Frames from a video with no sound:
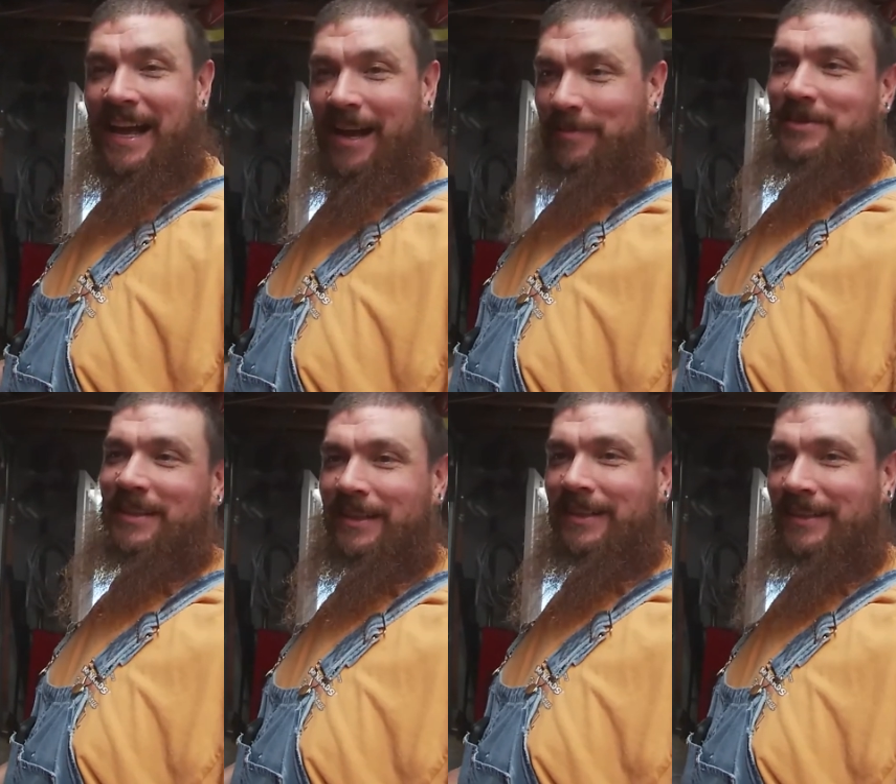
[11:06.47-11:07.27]

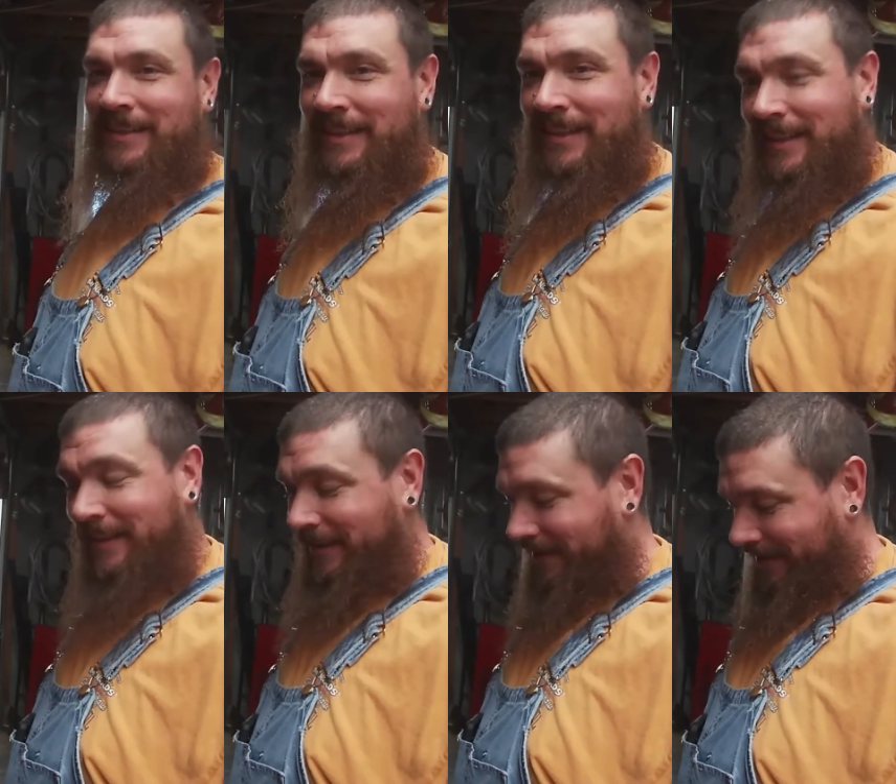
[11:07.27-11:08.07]
obsolete,
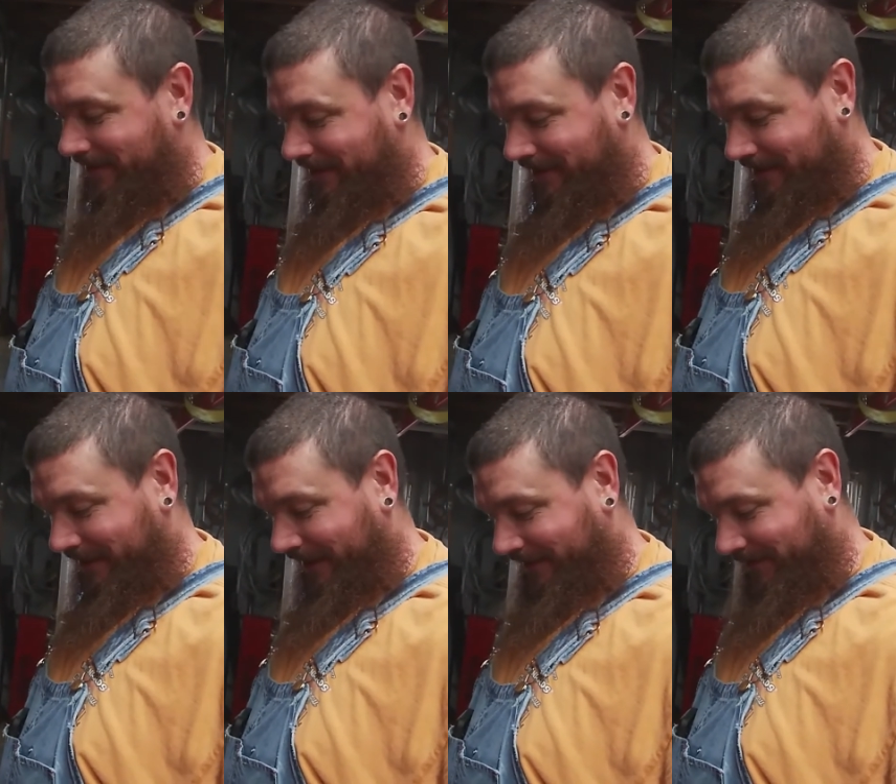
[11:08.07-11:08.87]
because it is
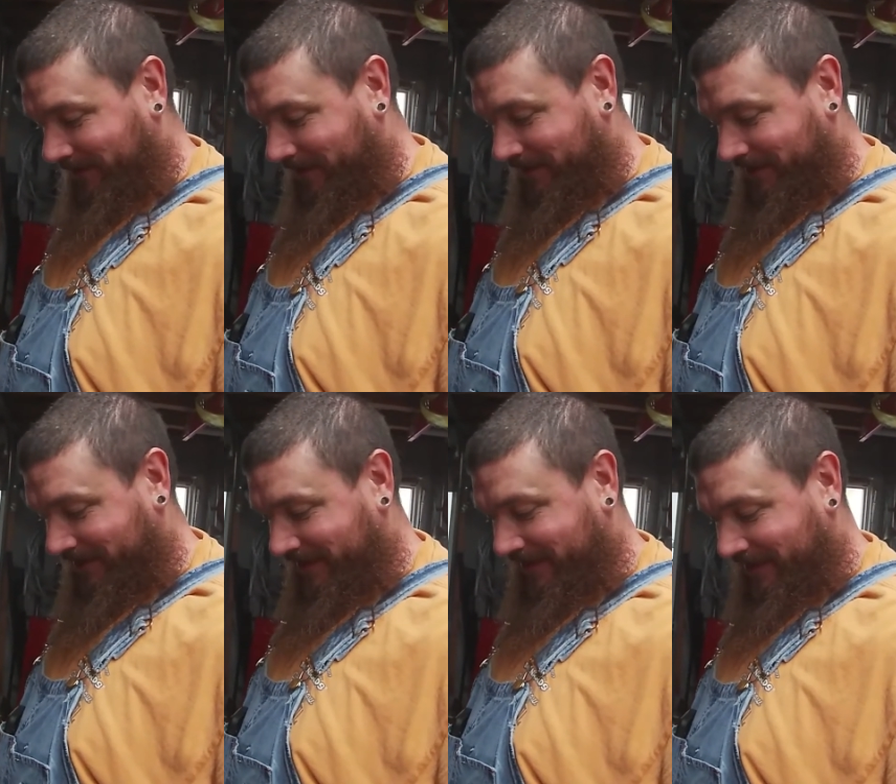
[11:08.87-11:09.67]
like probably
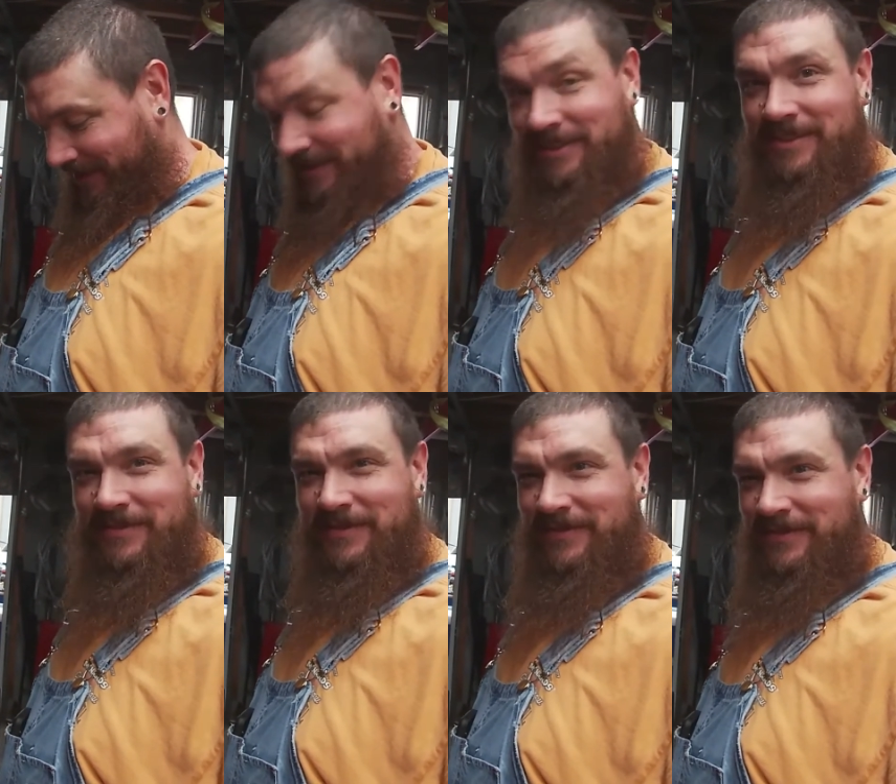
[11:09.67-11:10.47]
6 or
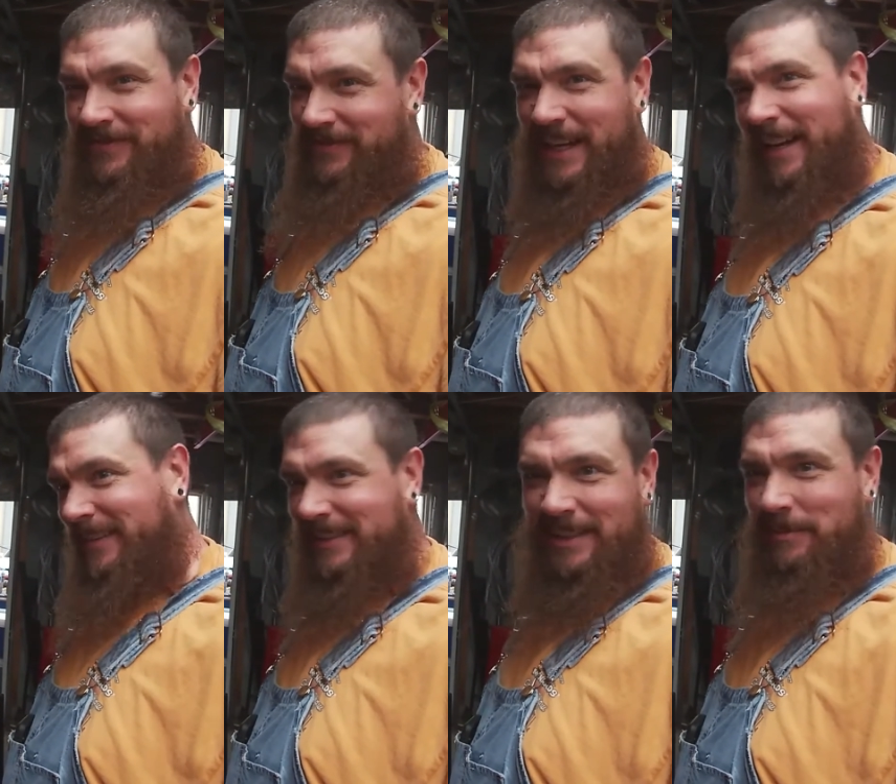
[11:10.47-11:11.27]
5
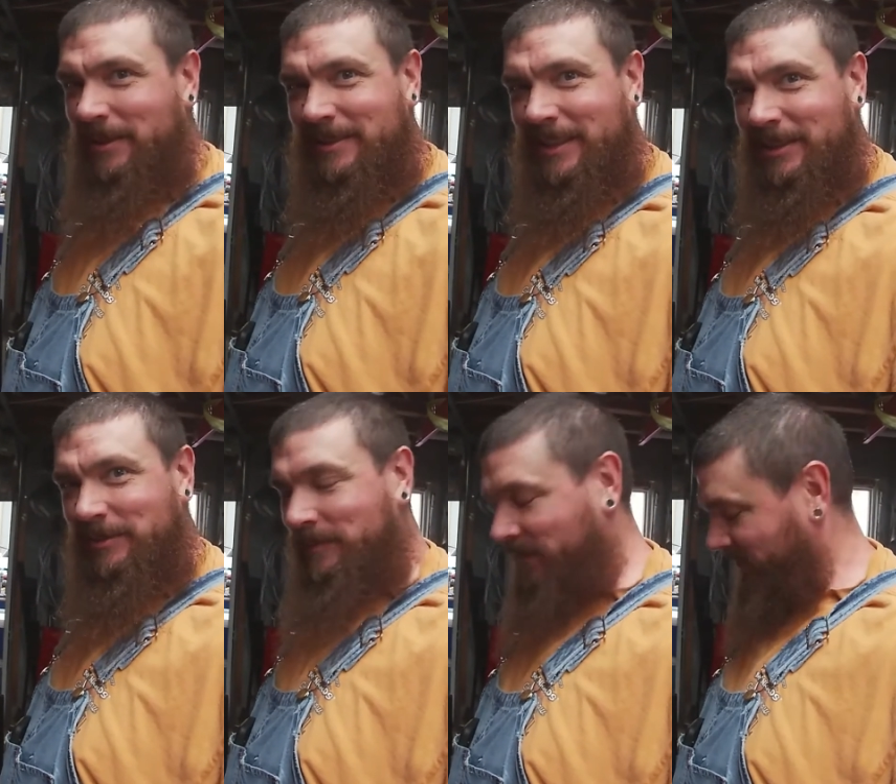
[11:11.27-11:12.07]
to 7 years
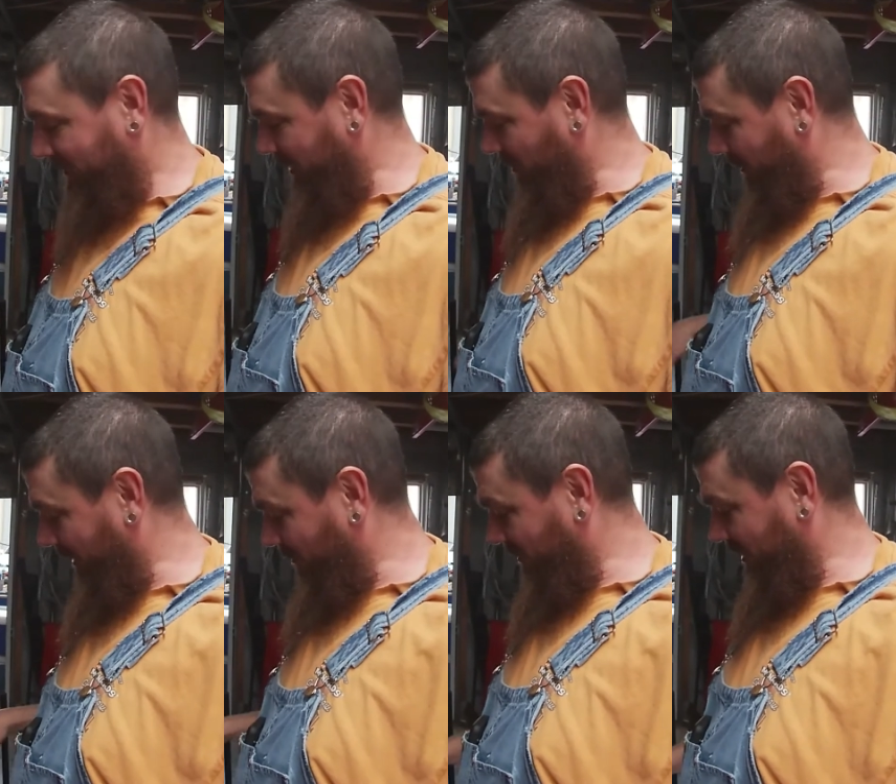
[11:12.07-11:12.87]
old. So anyway,
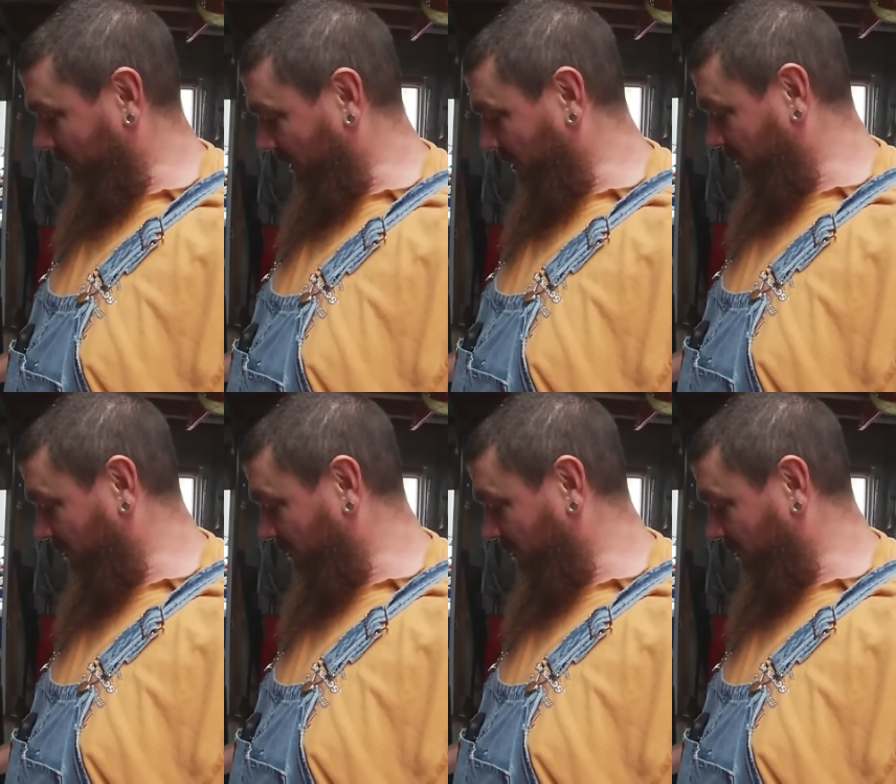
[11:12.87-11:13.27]
they're gonna send me a new